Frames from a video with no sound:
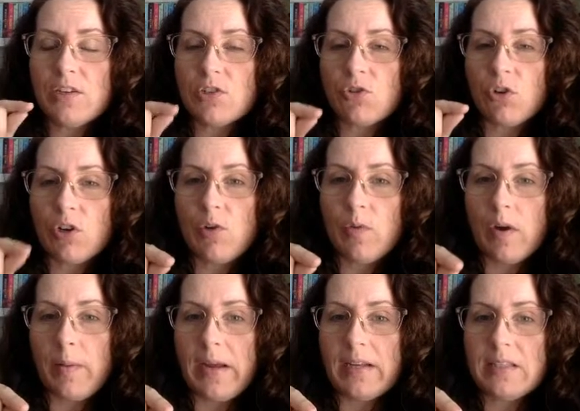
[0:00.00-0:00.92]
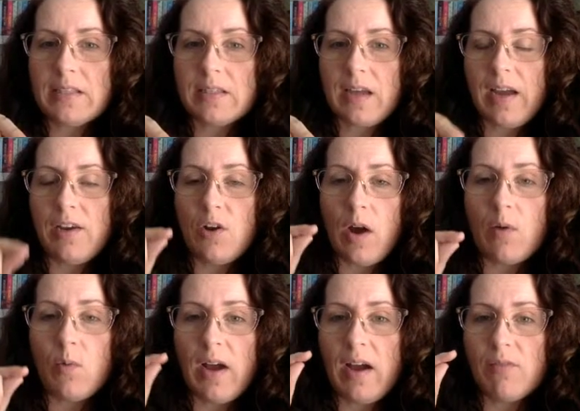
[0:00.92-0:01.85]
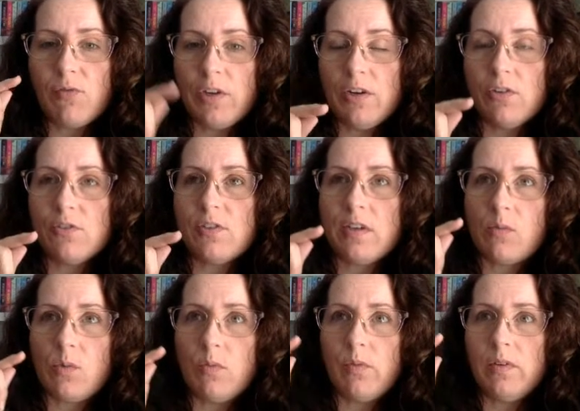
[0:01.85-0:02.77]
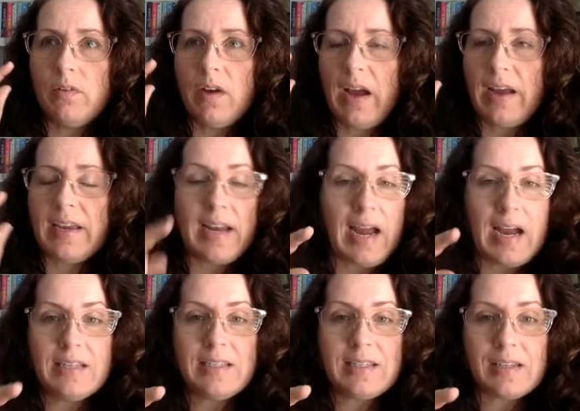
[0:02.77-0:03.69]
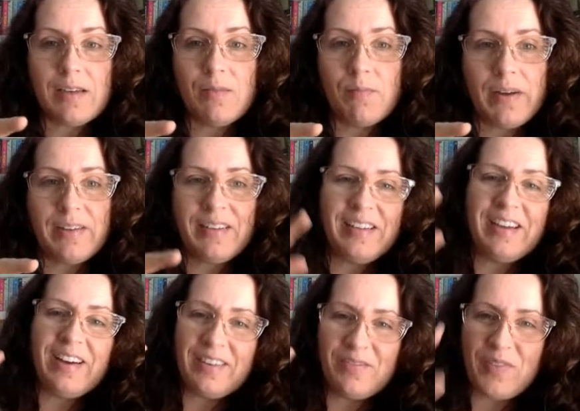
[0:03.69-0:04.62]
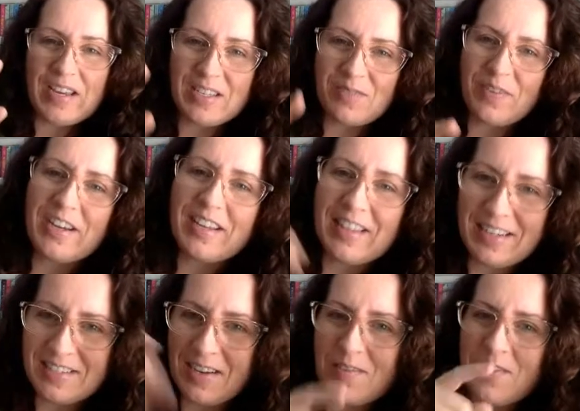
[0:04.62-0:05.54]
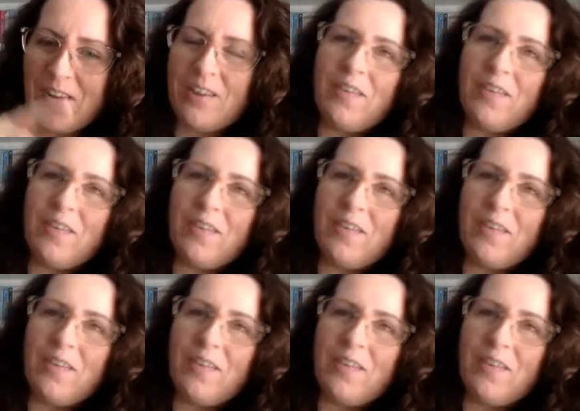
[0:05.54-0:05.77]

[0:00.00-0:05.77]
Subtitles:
historical romance. I know I will have readers that will I could ask in on Facebook and they tell me right